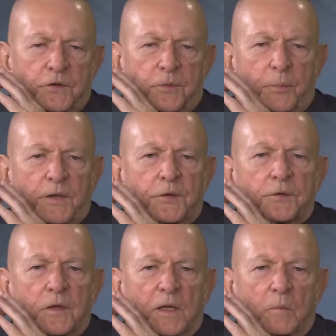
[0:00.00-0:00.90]
in
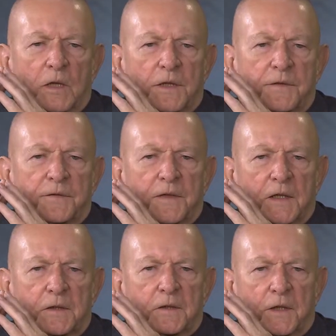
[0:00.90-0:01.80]
space. I believe
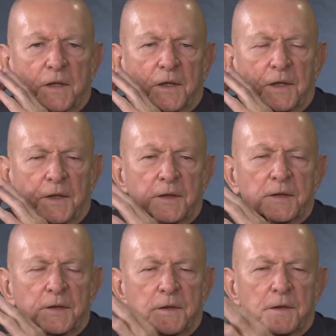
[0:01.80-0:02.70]
that uh,
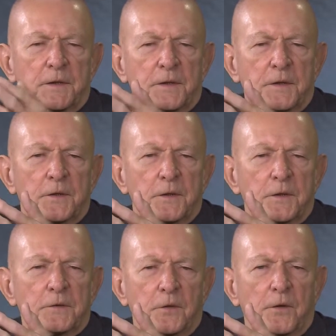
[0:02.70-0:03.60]

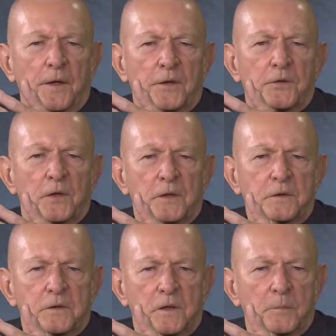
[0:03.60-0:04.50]
to a great extent,
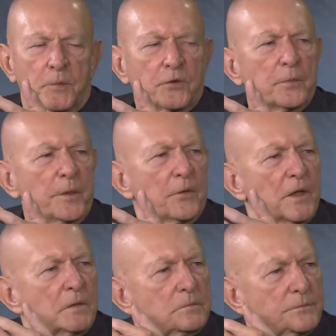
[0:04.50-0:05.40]
the books have been
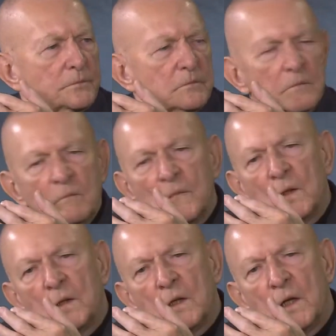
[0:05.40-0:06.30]
written
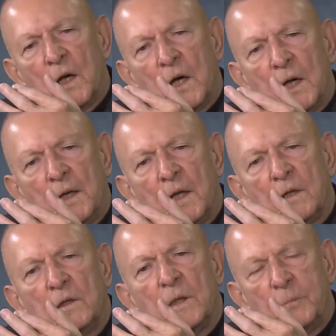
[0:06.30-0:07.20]
on how
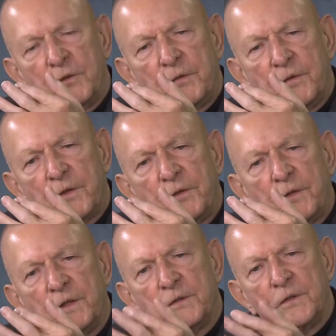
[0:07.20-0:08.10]
to accomplish various
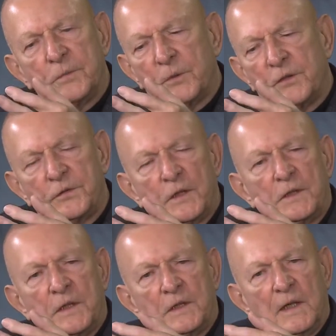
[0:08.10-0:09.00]
things in space. The
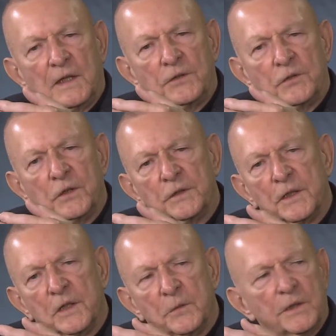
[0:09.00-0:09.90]
technology
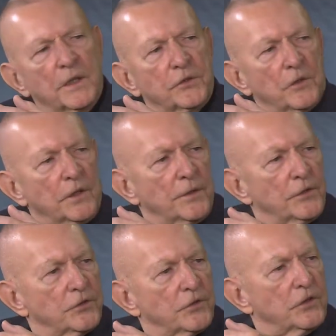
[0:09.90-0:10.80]
there. We got
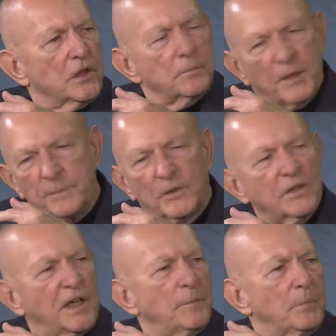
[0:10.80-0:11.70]
generations of young people
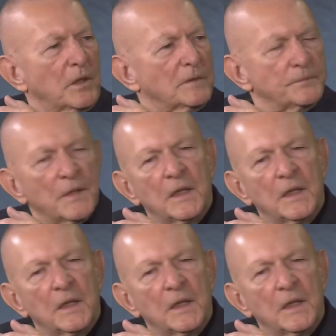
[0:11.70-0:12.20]
capable